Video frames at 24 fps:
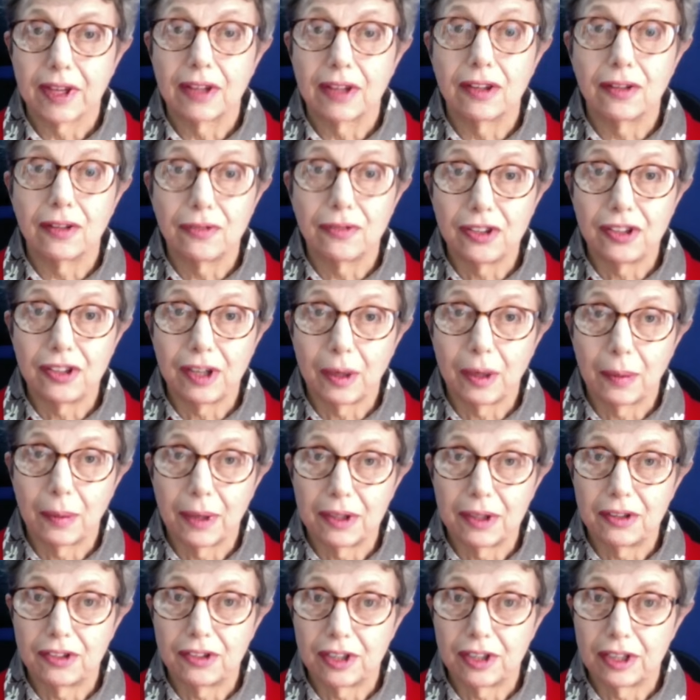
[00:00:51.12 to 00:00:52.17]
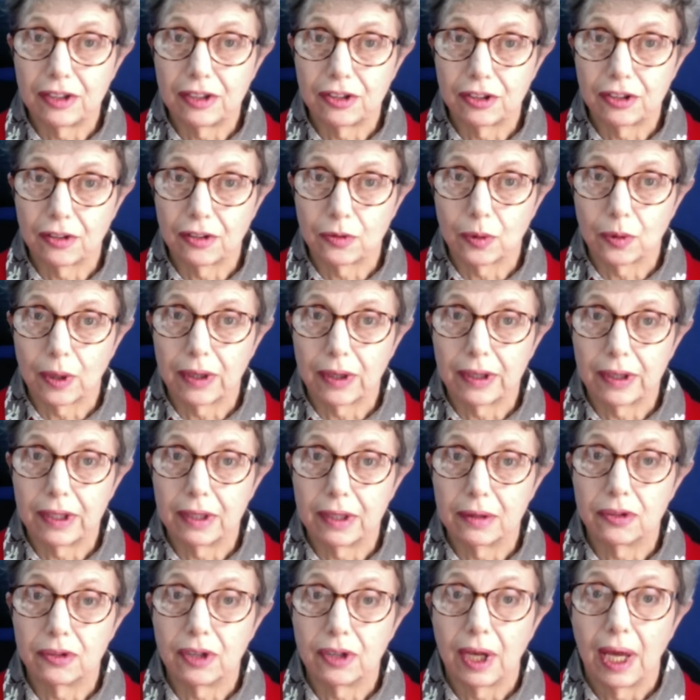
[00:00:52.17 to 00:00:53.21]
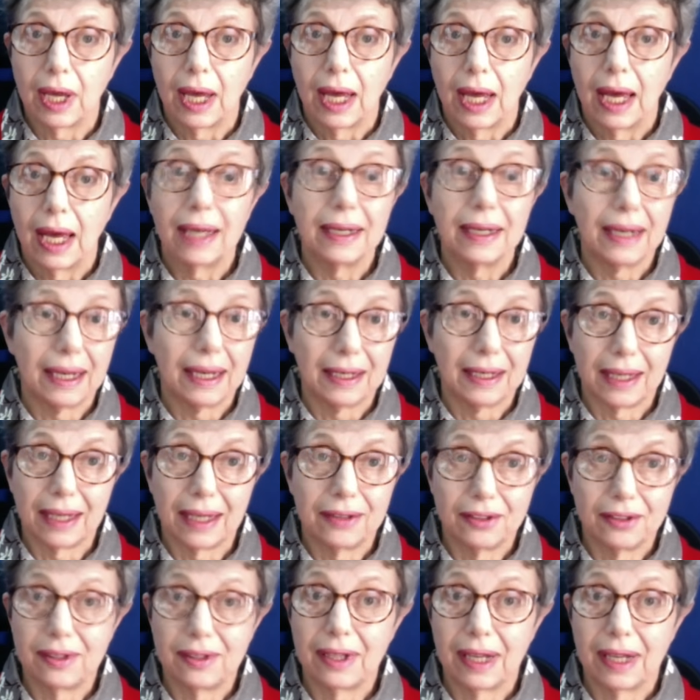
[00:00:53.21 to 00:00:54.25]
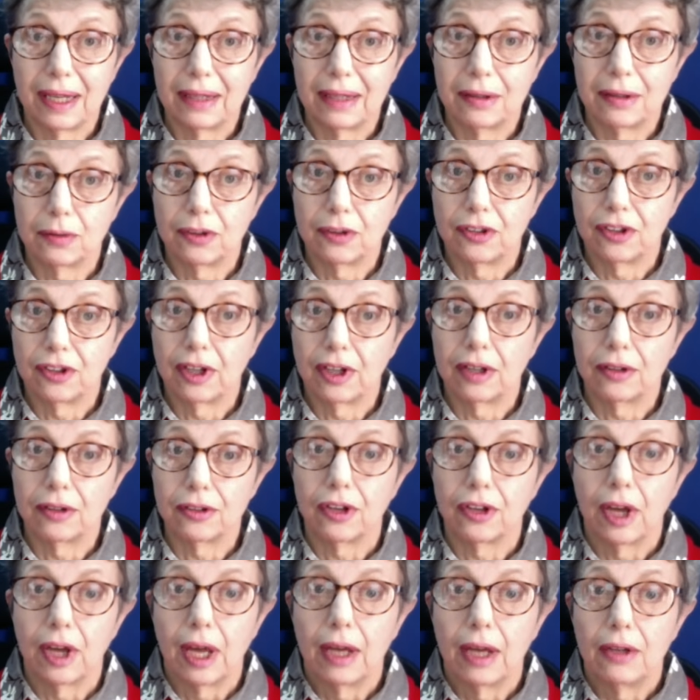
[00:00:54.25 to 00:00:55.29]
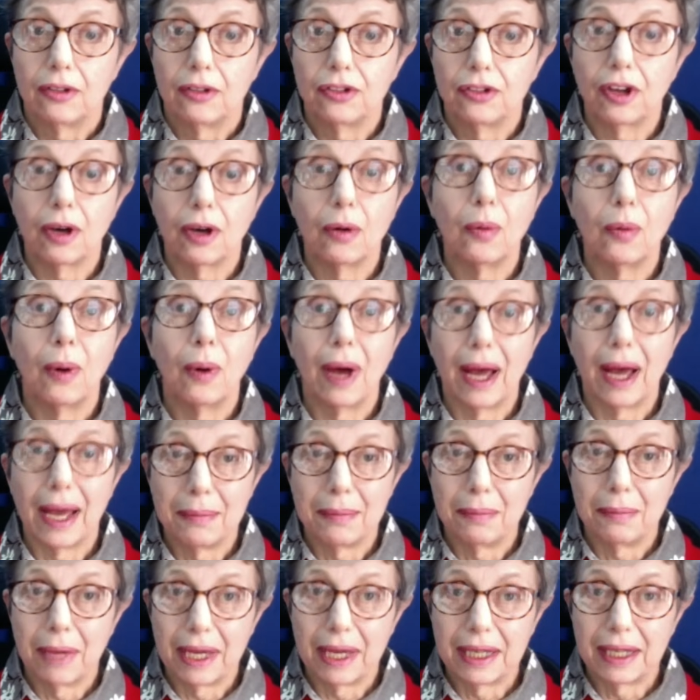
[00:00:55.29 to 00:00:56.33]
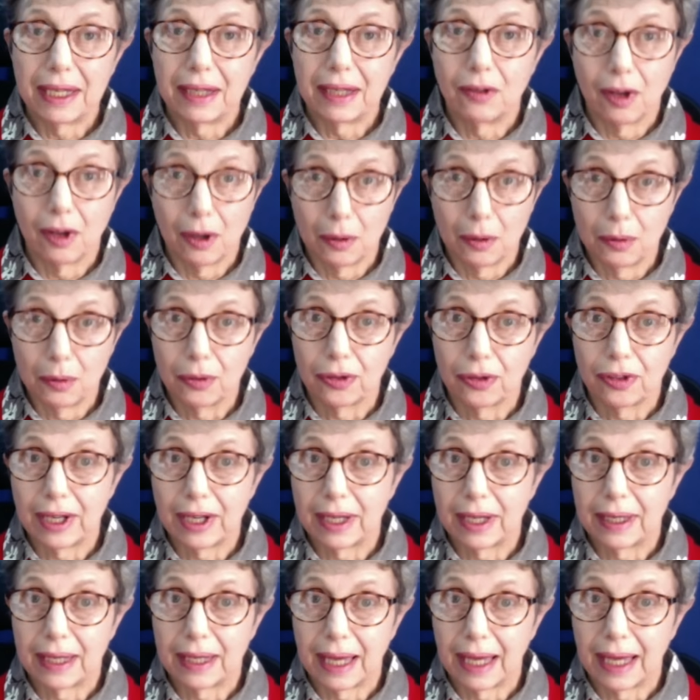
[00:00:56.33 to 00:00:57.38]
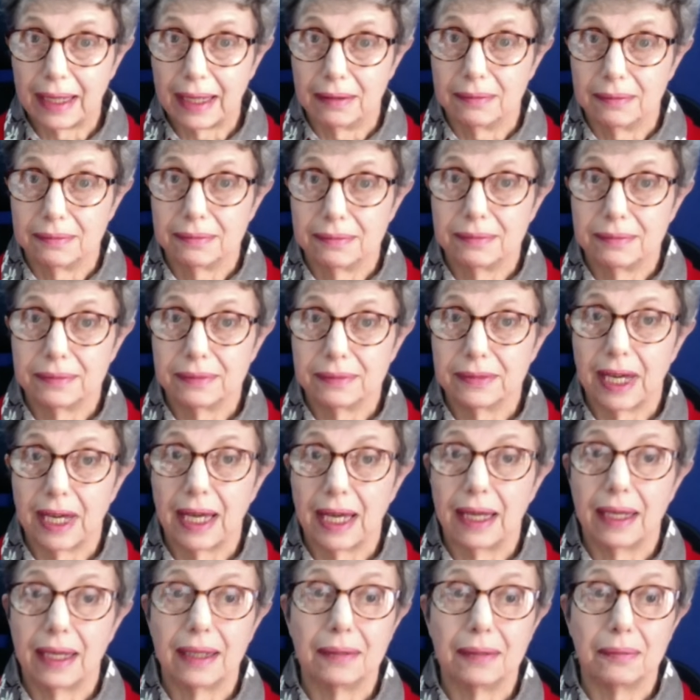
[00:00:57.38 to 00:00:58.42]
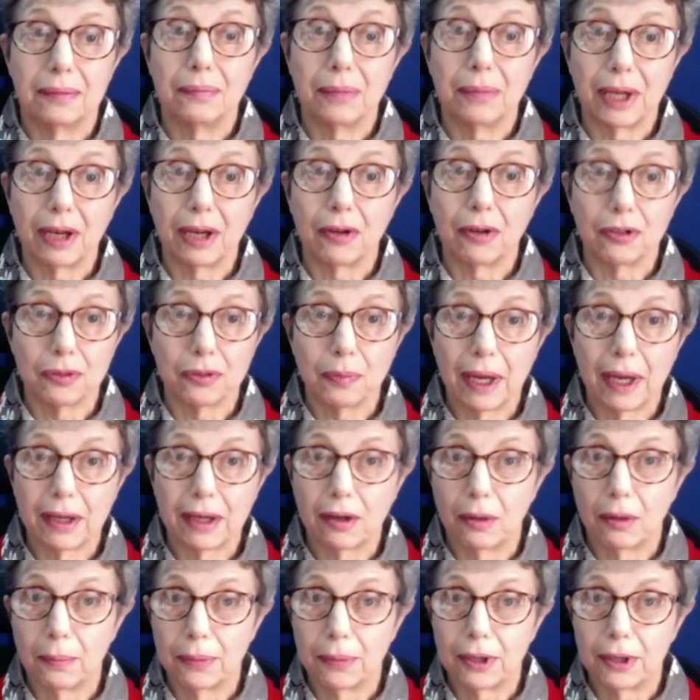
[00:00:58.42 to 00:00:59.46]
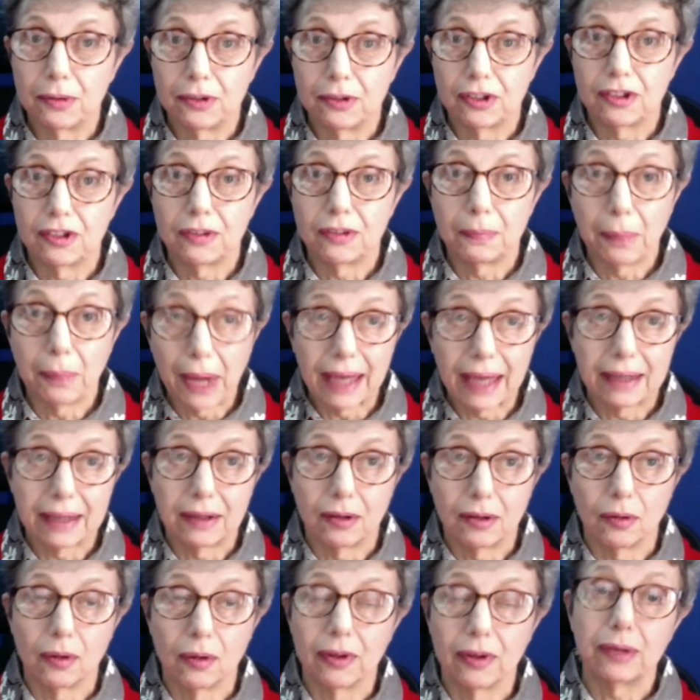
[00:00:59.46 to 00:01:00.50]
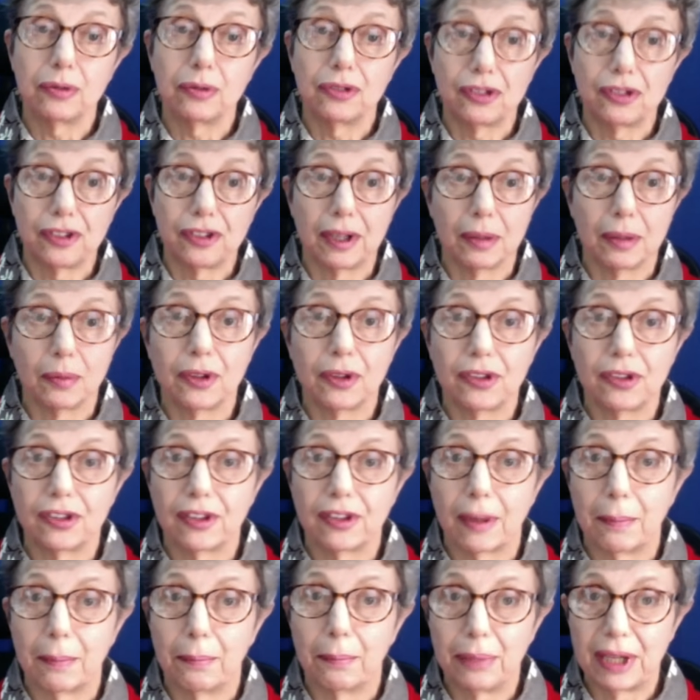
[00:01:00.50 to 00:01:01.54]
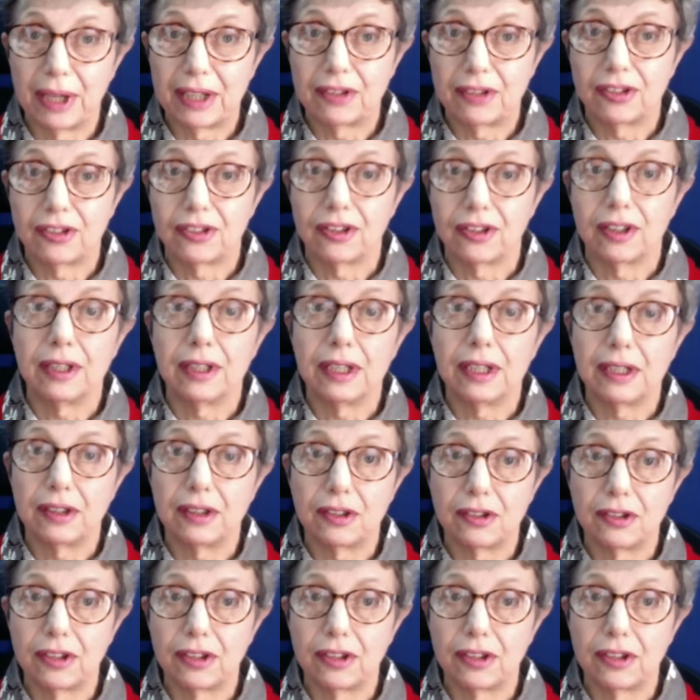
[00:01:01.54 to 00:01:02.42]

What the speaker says: video editing software I use, and I didn't like the results. So I'm making the whole thing again because my computer's back, although still with some bits that need